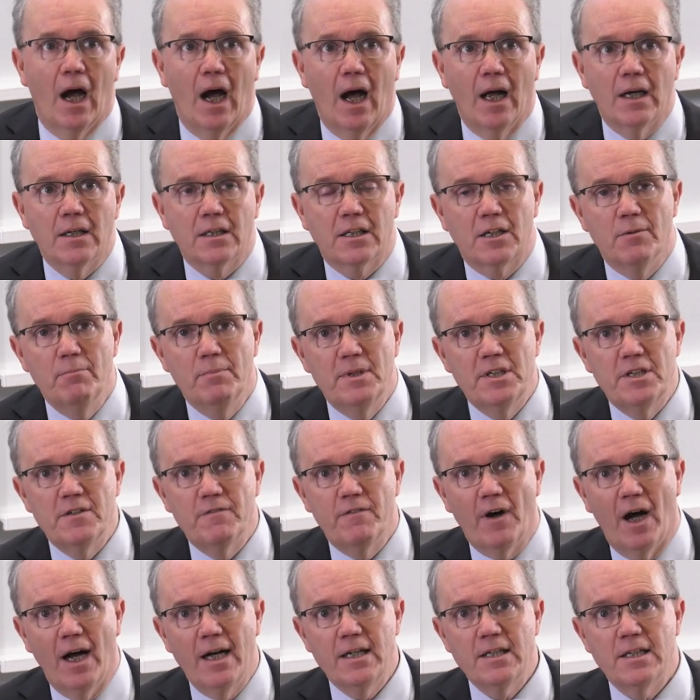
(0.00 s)
and can be
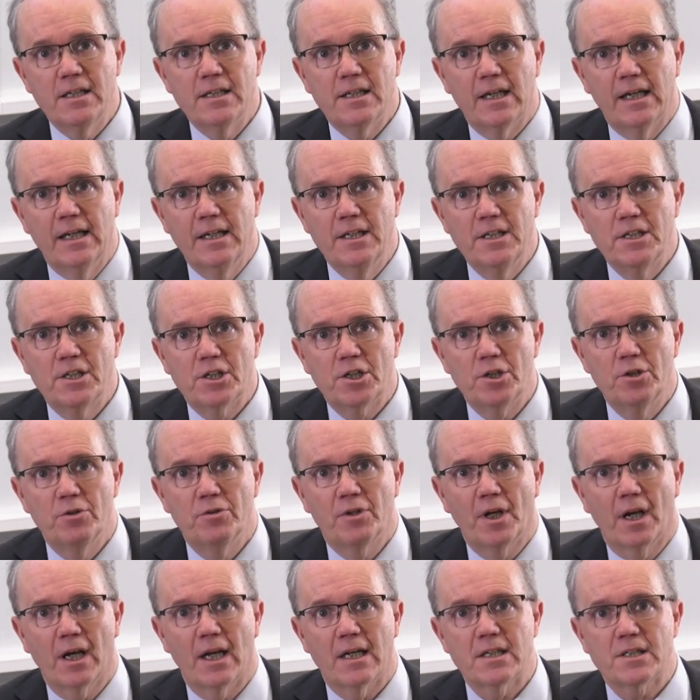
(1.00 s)
divided
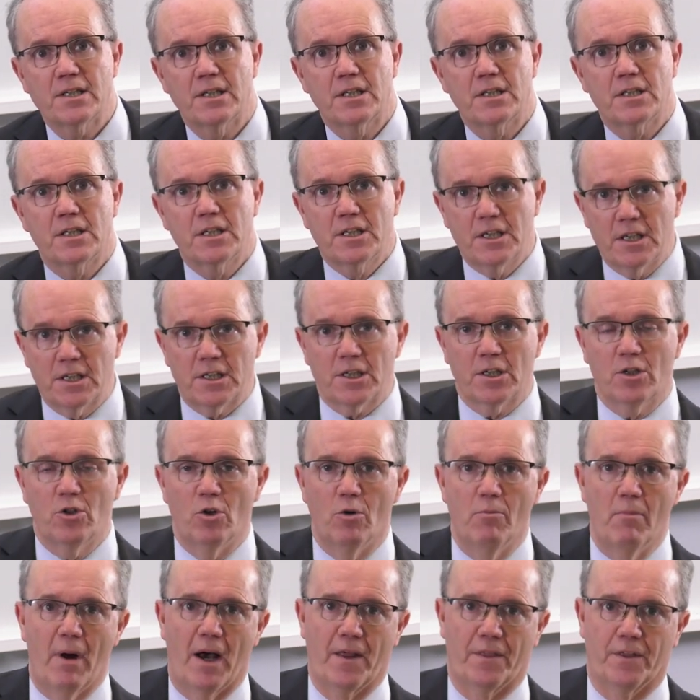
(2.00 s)
into the classic
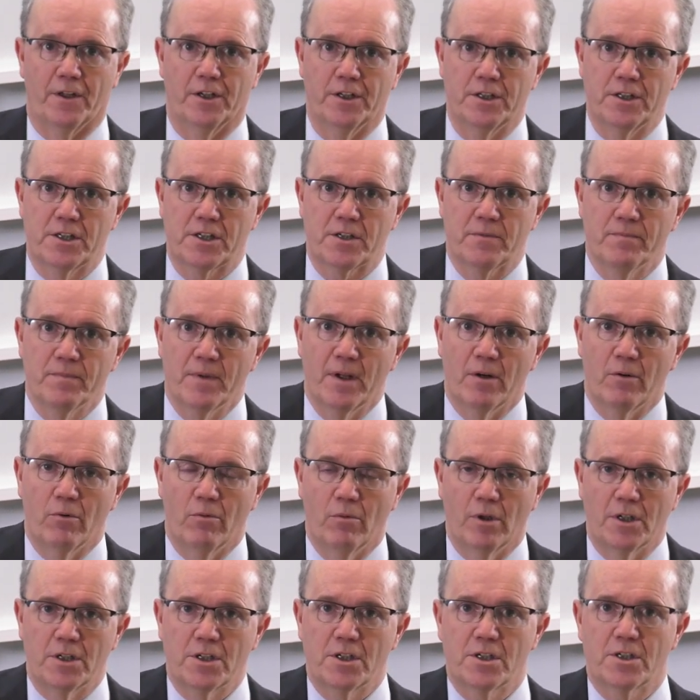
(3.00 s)
statistical methods,
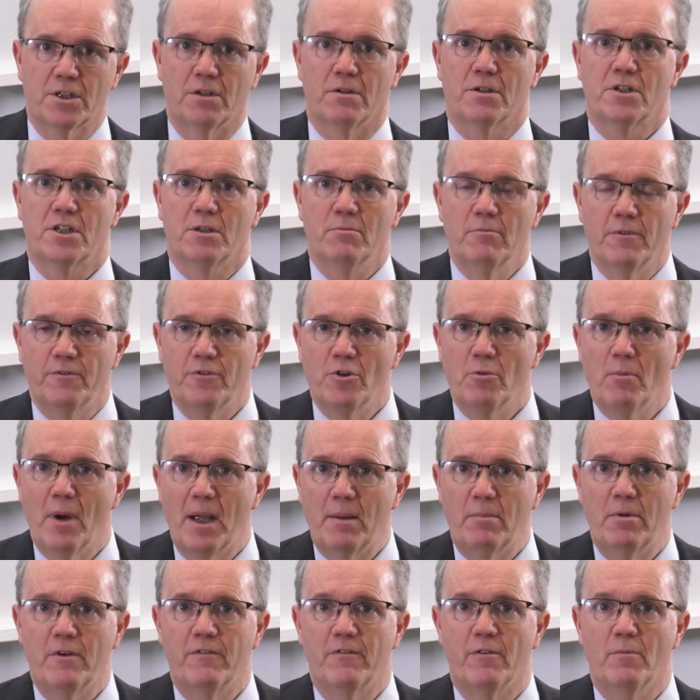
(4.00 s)
which some of you
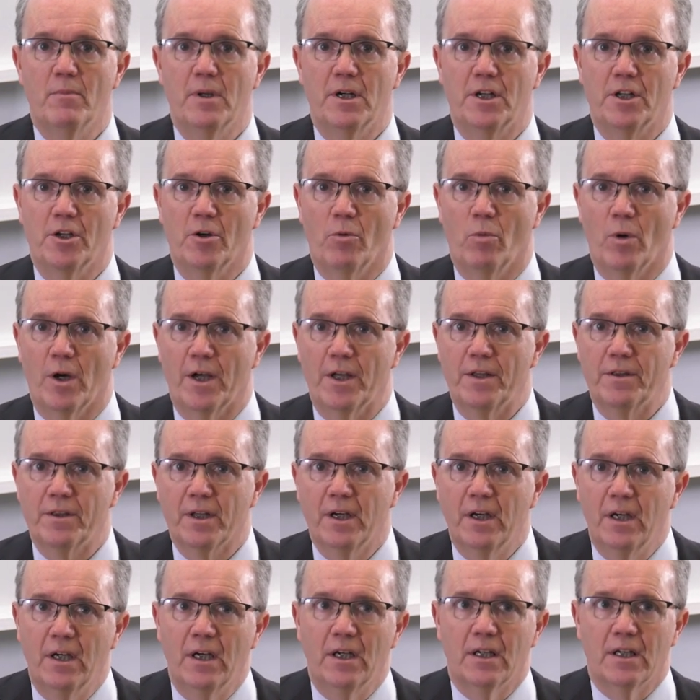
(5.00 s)
may be familiar
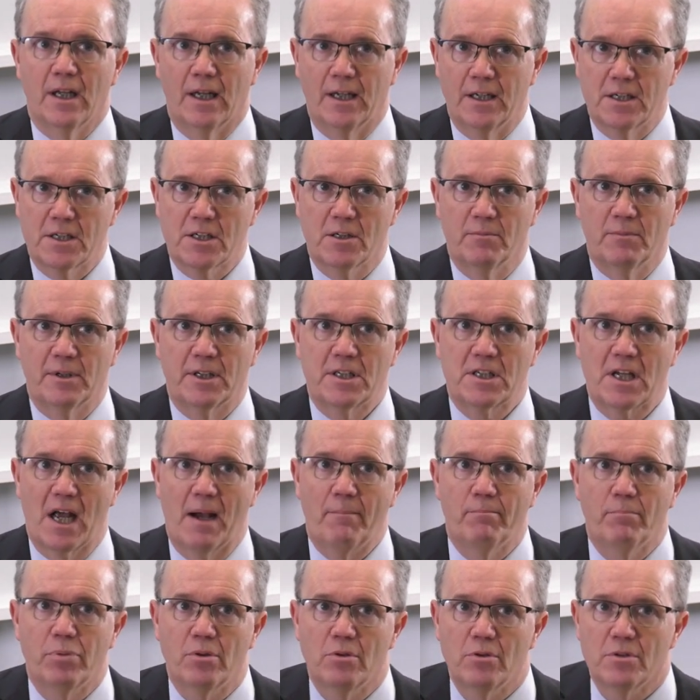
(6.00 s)
with. Here's some
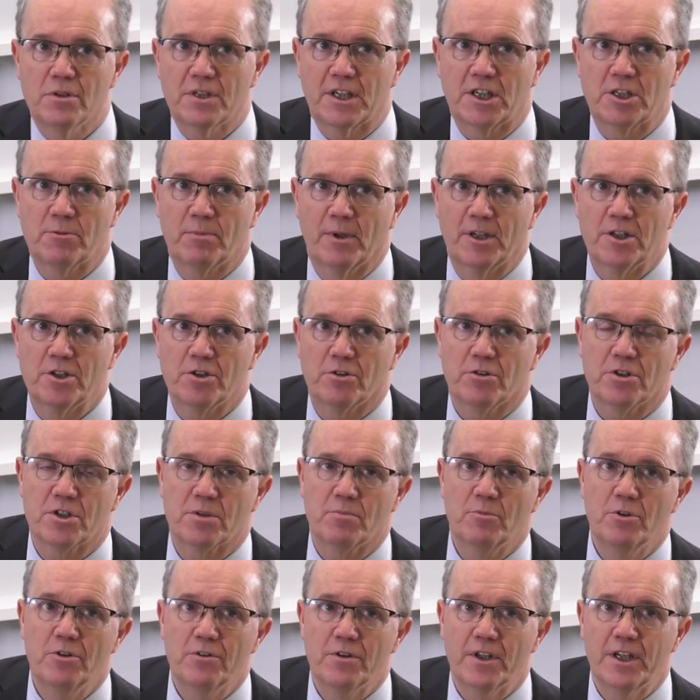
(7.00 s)
examples, exponential
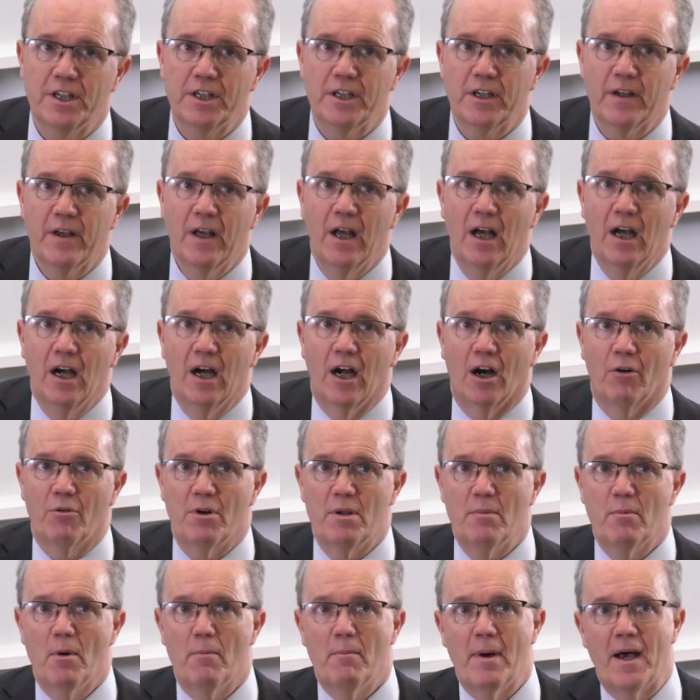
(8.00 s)
smoothing,
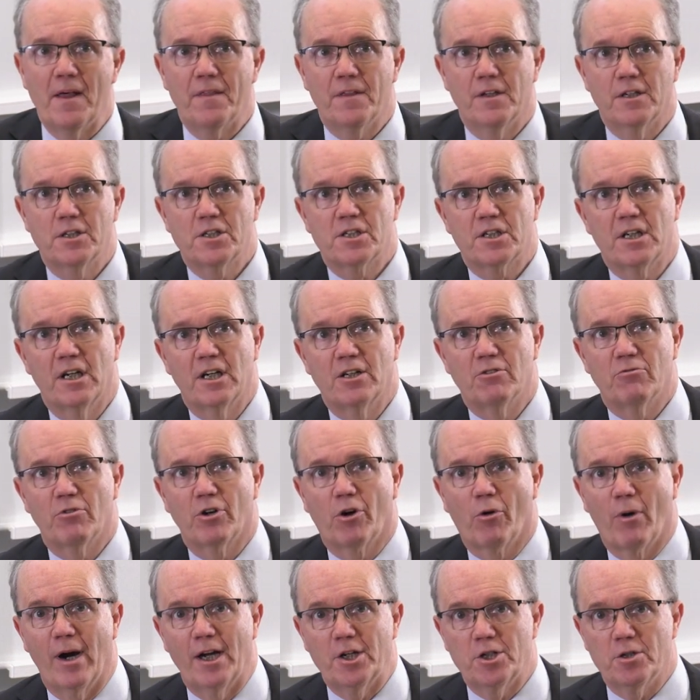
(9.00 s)
ARIMA methods, and
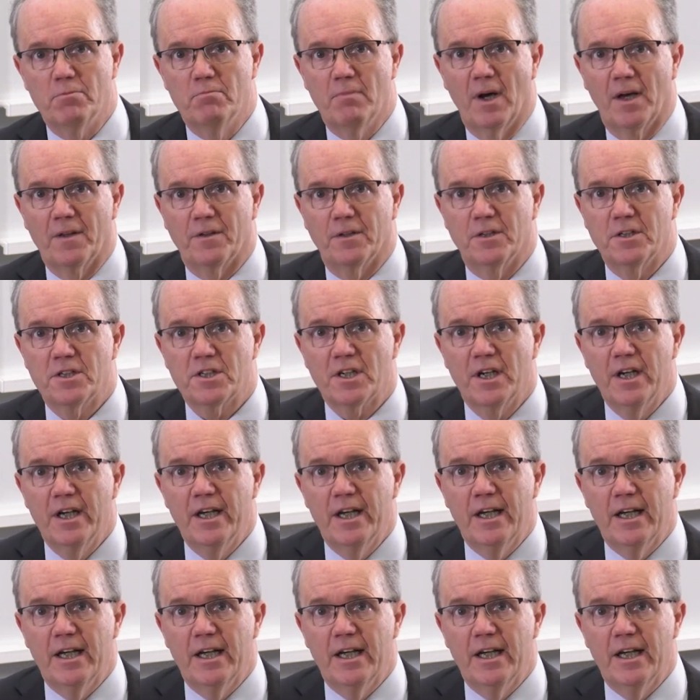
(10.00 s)
regression methods.